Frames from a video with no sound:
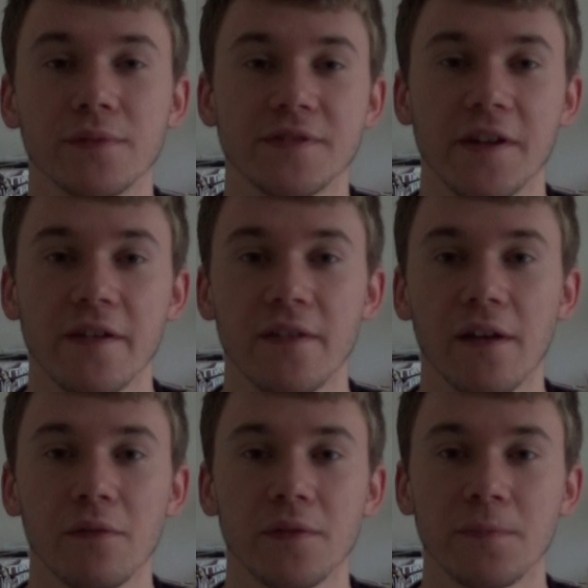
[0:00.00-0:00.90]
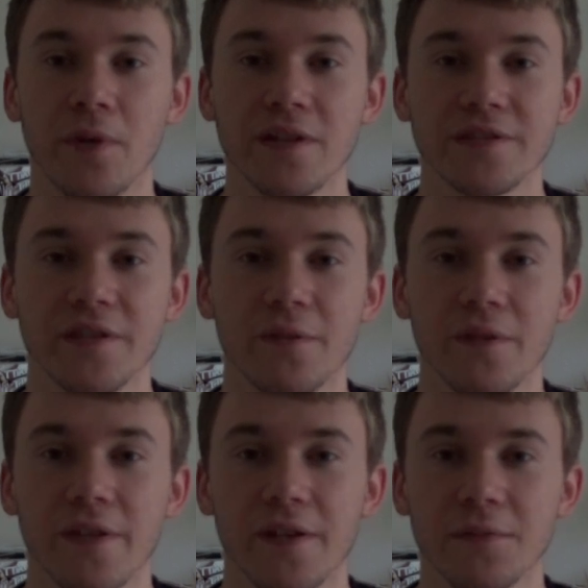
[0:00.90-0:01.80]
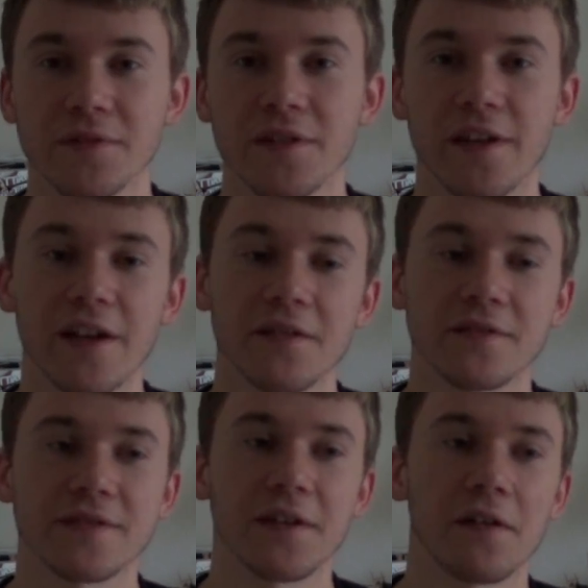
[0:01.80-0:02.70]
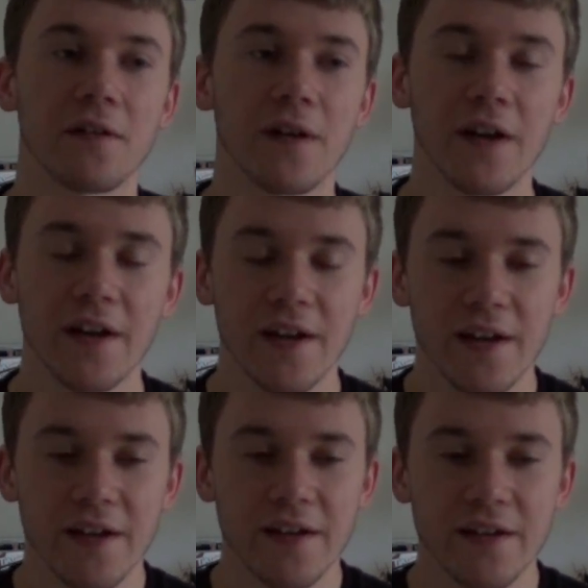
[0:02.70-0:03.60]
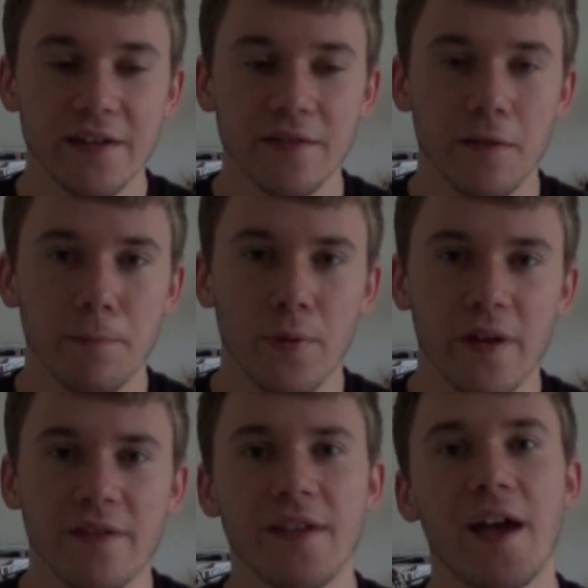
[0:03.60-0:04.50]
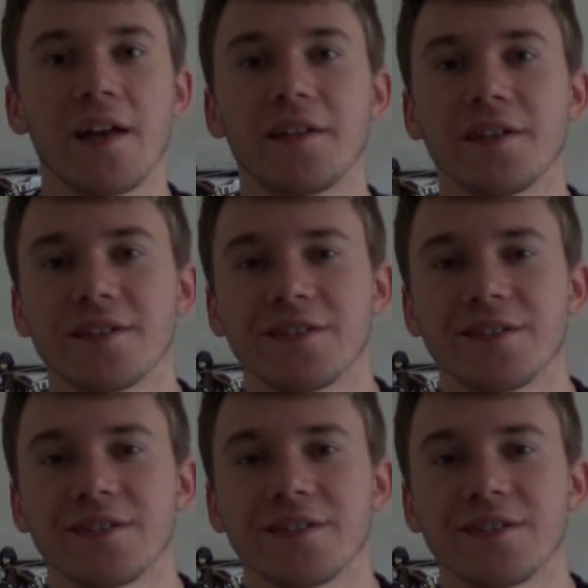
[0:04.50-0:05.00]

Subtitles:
were saying how depressed they were that it was going to end, so it's pretty sad.